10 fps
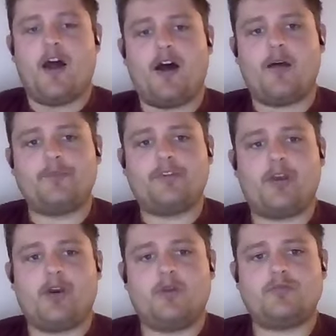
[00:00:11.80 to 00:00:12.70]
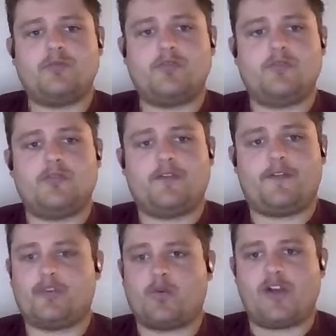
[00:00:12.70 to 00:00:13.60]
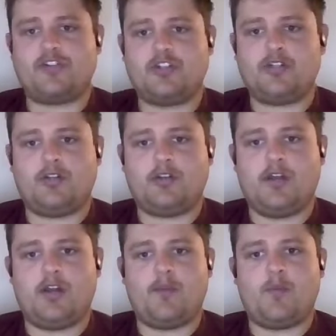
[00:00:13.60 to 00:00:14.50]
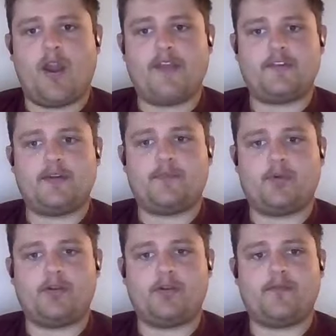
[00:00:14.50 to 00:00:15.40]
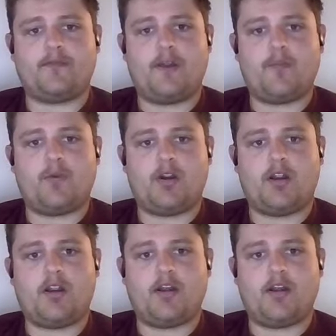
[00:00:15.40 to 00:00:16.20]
So the first question, why is it an important framework,